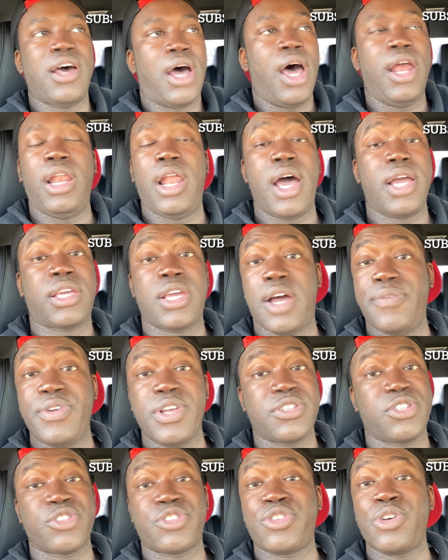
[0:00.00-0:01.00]
I like it. I think
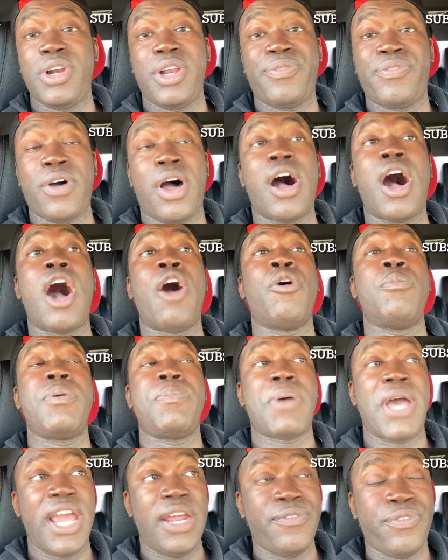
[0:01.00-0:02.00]
it's a solid fight. I will be
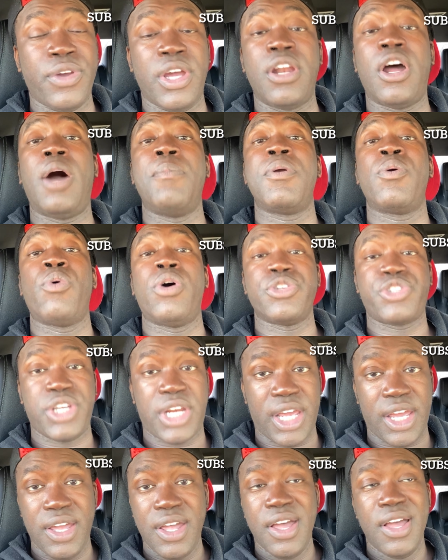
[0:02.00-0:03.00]
paying for it and I'll be watching
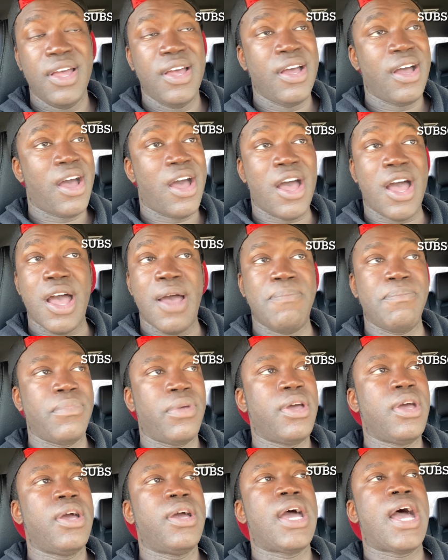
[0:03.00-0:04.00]
it. Um,
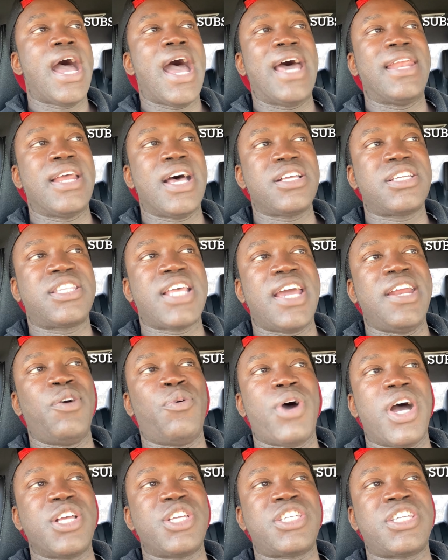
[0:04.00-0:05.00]
and as Dana
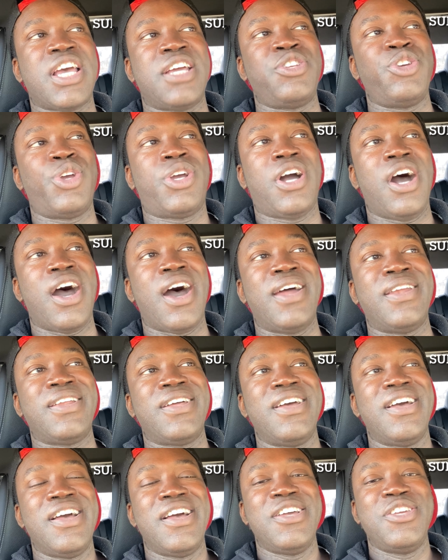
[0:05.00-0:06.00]
White said, you can't
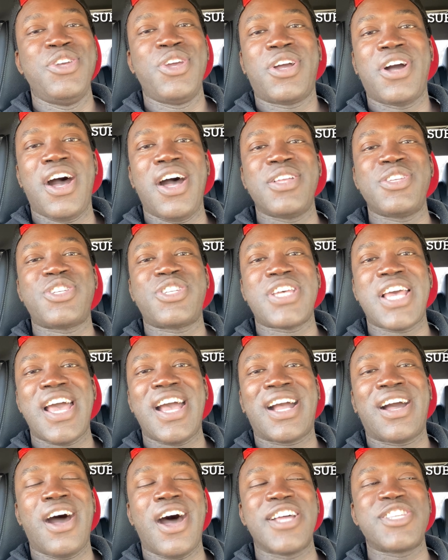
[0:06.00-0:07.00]
you can't say a
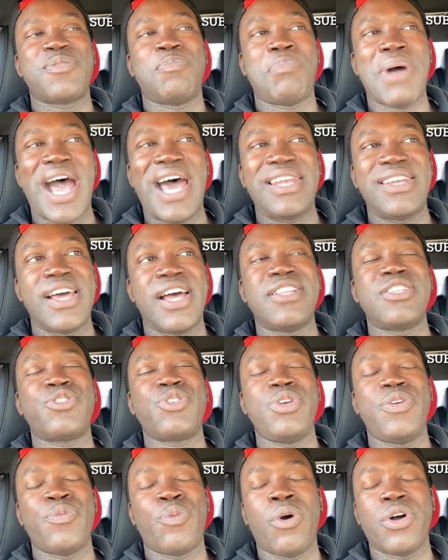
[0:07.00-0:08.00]
card's bad
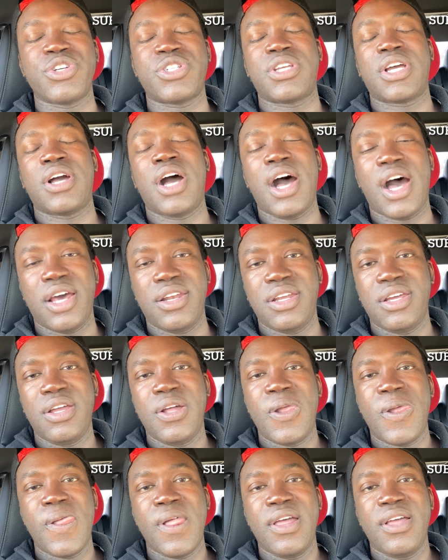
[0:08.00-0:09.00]
until you've watched the card.
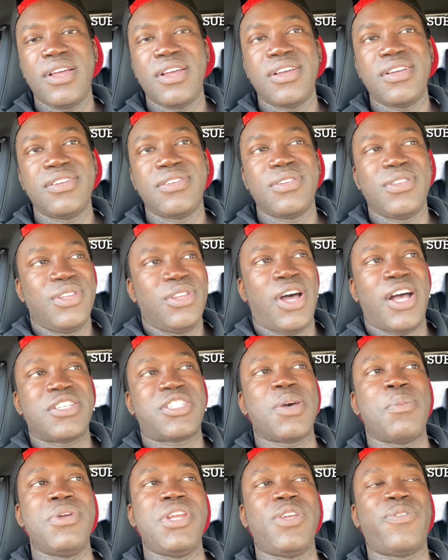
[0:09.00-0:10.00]
Like
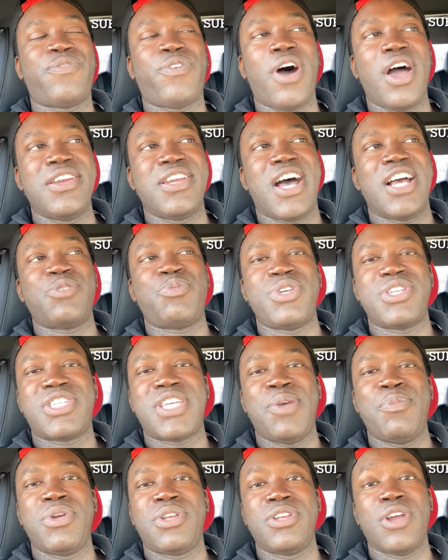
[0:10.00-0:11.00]
some of these fight nights we
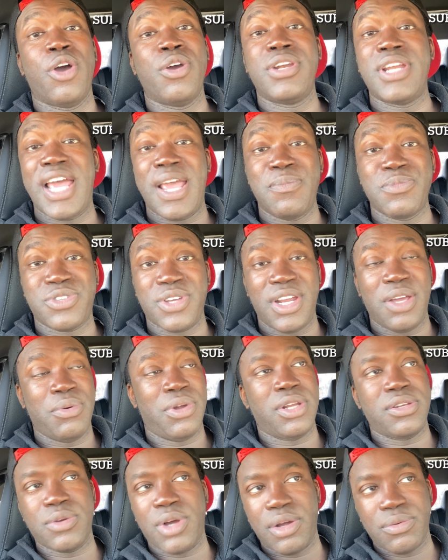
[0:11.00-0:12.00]
see with no names on it.
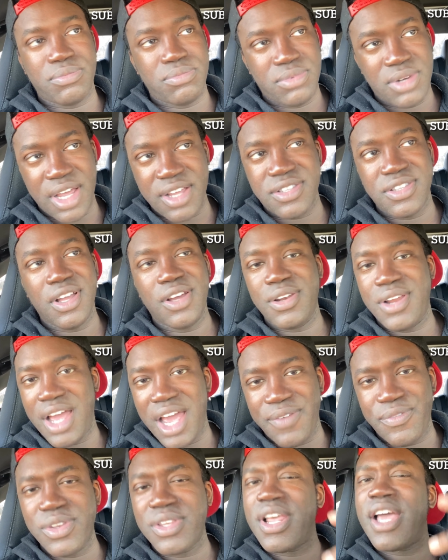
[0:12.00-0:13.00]
Well, there's no,
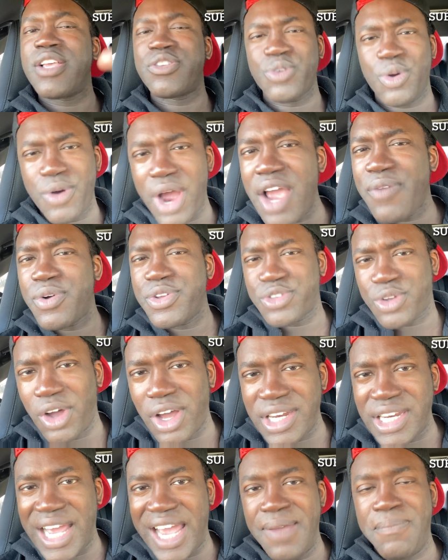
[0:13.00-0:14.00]
every, there's all, everyone's got
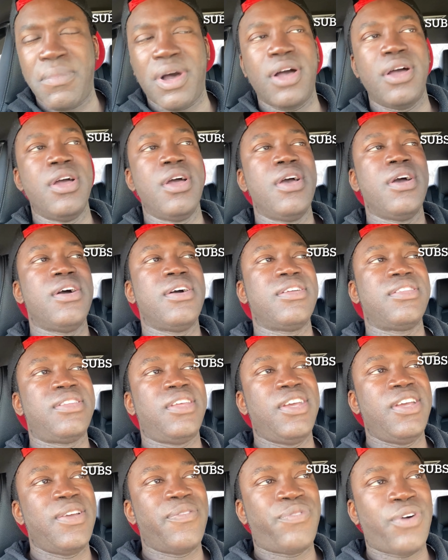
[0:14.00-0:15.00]
a name, but
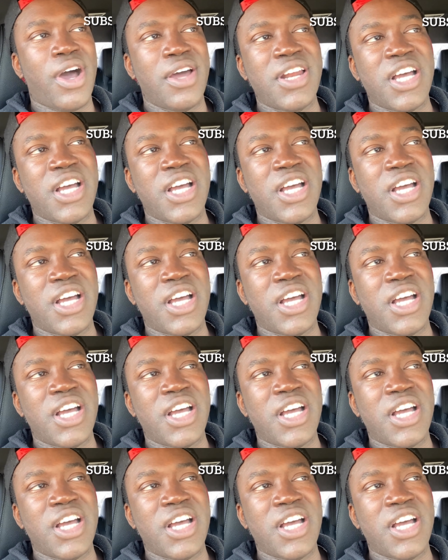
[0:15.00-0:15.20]
the fight